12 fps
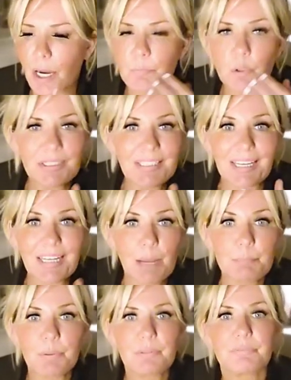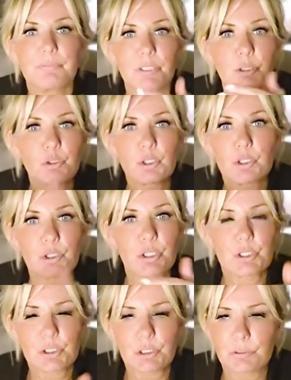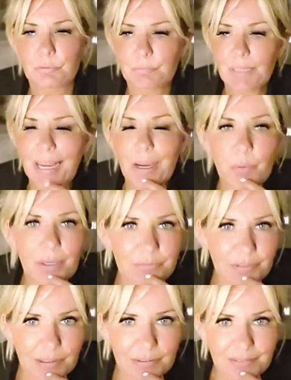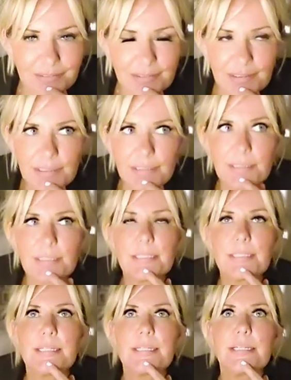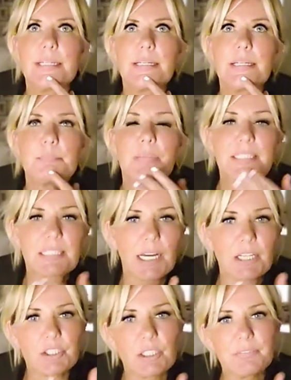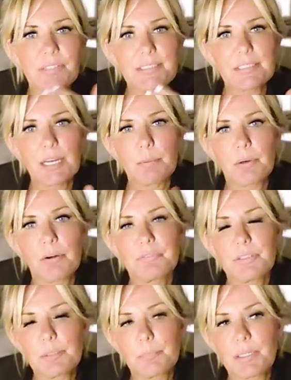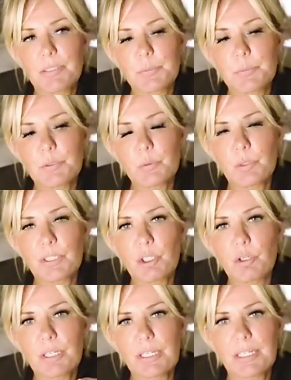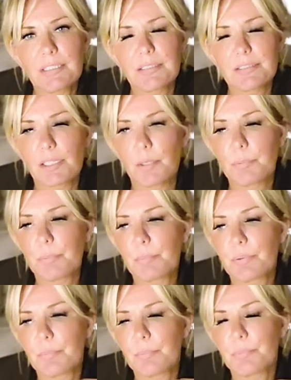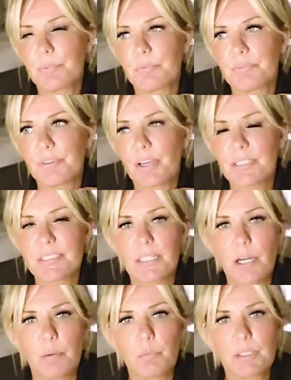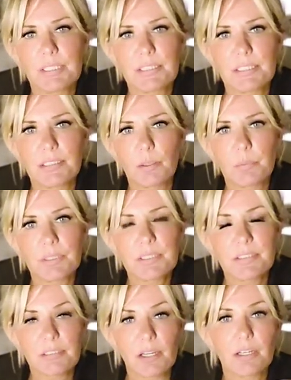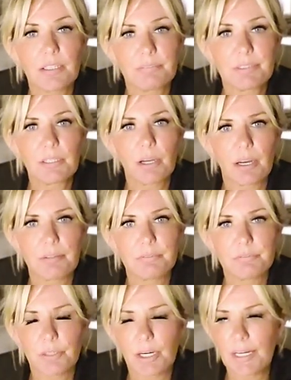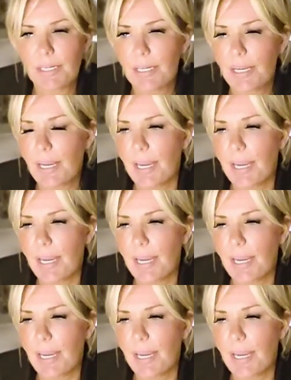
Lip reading: I'm not in that camp of you should or you shouldn't. However, medication, I've had to come off it in the past because when I got clean and sober, the first thing I wanted to start living life, right?